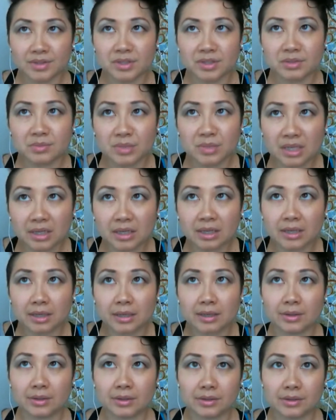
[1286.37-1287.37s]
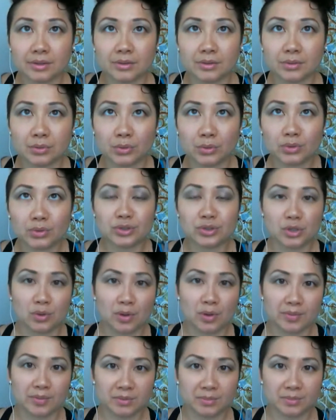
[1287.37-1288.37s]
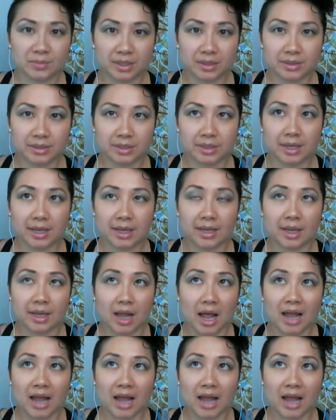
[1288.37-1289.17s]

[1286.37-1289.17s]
to me, who you show up to be today,